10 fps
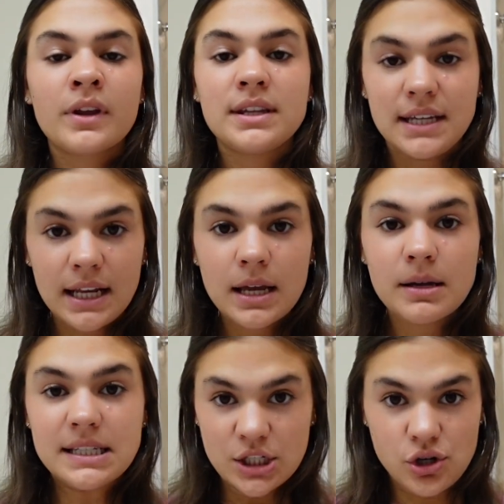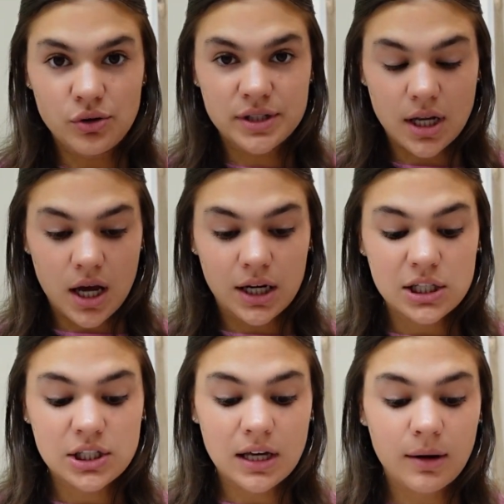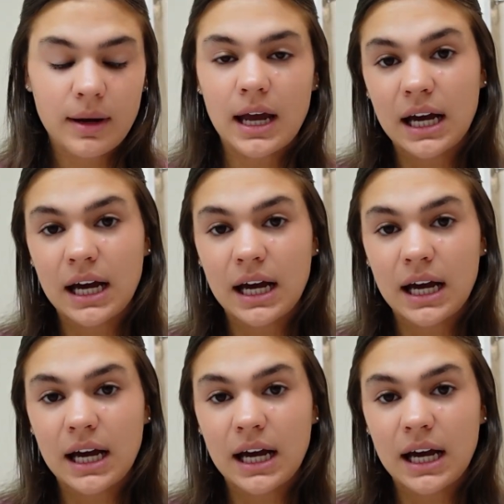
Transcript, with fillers: getting digitals done so that way